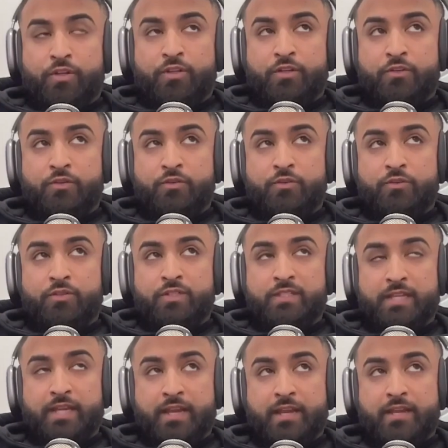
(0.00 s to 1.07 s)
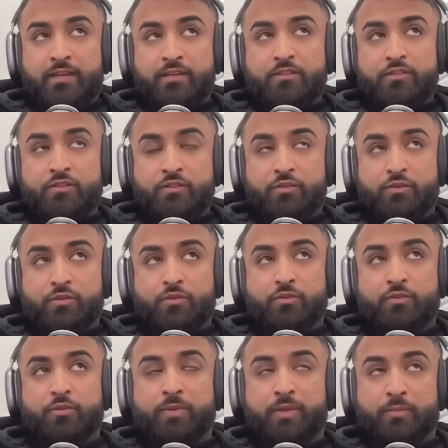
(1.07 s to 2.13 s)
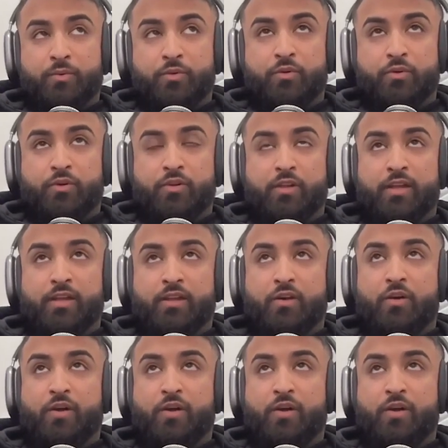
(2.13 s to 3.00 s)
do you say to the people who are like,